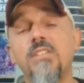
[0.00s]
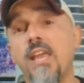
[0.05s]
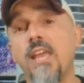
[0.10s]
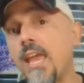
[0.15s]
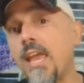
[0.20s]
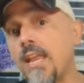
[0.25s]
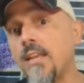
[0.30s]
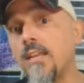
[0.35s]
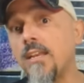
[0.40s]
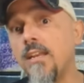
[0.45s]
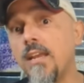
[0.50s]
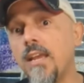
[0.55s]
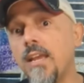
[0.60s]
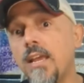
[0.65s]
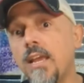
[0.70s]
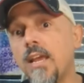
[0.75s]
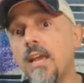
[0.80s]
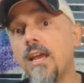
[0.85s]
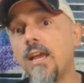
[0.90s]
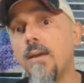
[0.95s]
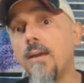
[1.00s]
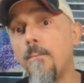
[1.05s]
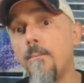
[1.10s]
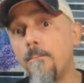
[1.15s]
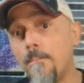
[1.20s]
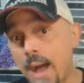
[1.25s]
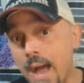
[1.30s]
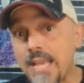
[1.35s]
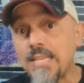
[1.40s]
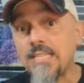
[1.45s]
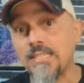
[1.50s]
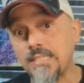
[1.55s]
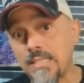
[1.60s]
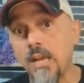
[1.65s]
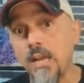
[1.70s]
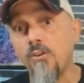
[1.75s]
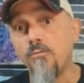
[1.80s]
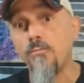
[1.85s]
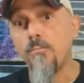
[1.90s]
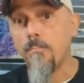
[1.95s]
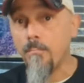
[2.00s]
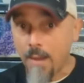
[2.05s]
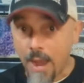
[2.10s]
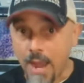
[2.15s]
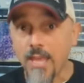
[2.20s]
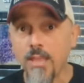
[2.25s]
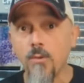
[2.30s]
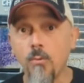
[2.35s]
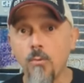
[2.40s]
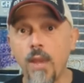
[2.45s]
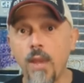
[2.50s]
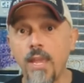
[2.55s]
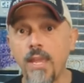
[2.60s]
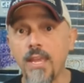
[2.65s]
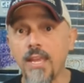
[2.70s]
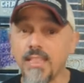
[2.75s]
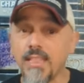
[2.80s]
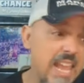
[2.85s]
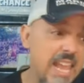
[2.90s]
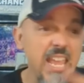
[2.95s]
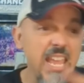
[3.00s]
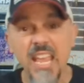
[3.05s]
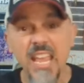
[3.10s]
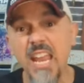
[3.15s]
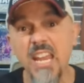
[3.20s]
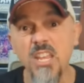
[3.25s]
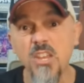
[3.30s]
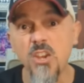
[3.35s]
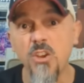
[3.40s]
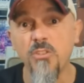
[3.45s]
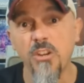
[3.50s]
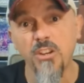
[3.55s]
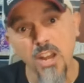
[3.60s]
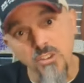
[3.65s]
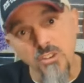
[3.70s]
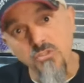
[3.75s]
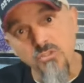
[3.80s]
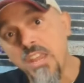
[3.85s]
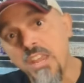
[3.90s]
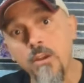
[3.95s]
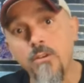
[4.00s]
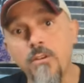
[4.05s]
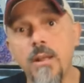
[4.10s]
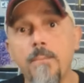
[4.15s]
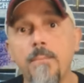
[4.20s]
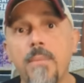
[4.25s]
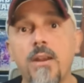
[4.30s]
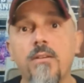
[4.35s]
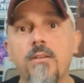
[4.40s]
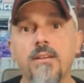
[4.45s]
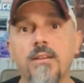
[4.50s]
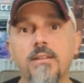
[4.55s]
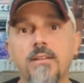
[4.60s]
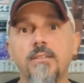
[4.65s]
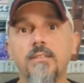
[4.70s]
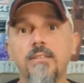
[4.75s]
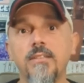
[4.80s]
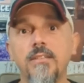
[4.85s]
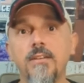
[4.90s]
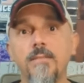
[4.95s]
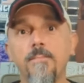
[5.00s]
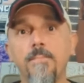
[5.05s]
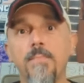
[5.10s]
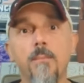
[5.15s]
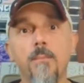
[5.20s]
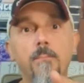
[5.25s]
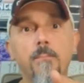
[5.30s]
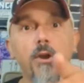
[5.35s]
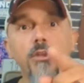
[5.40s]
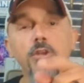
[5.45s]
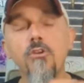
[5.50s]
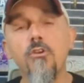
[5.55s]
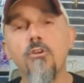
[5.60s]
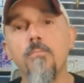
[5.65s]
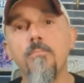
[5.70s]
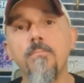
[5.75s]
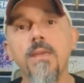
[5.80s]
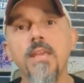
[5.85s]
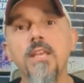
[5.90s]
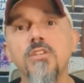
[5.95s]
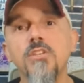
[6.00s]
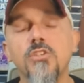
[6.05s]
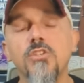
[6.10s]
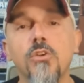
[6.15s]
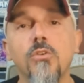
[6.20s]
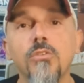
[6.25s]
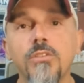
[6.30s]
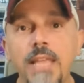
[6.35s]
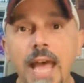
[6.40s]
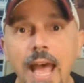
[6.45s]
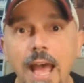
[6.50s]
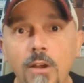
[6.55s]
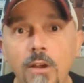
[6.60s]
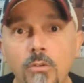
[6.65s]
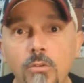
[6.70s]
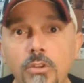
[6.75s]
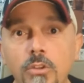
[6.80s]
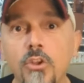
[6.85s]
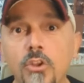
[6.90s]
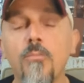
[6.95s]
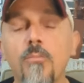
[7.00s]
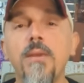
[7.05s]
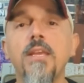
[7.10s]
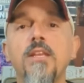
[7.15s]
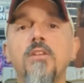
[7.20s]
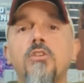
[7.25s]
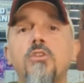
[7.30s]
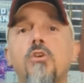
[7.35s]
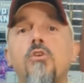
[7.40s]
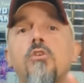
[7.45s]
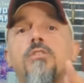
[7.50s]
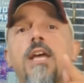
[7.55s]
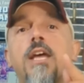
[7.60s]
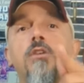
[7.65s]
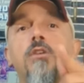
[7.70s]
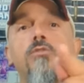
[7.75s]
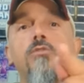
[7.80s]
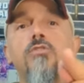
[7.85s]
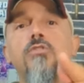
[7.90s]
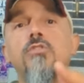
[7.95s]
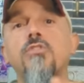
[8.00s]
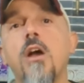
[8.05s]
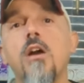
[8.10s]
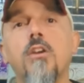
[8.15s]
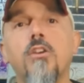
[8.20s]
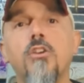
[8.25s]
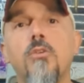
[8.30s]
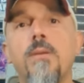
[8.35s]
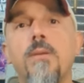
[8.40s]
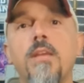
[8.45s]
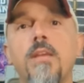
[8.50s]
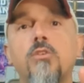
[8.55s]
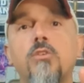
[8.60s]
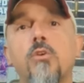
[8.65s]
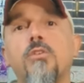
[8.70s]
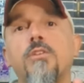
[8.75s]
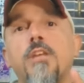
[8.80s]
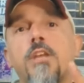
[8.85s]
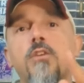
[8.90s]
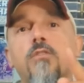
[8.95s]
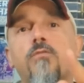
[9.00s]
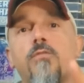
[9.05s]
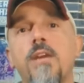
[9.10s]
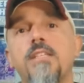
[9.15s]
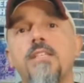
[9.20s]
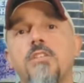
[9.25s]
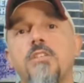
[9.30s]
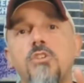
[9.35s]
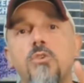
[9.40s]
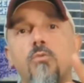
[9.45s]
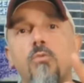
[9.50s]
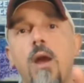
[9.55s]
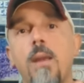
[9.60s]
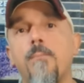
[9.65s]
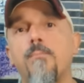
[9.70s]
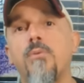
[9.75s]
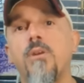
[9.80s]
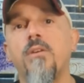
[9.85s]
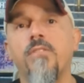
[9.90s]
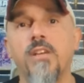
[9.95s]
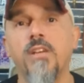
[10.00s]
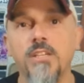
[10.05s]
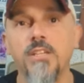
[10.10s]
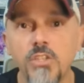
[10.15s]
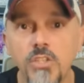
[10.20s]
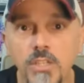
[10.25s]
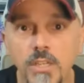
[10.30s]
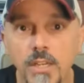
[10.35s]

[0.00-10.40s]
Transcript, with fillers: and myself, by the way, than in any other country here in America. But you're being sold out. You're being told that you suck. You're being told that you're racist, you're white privilege.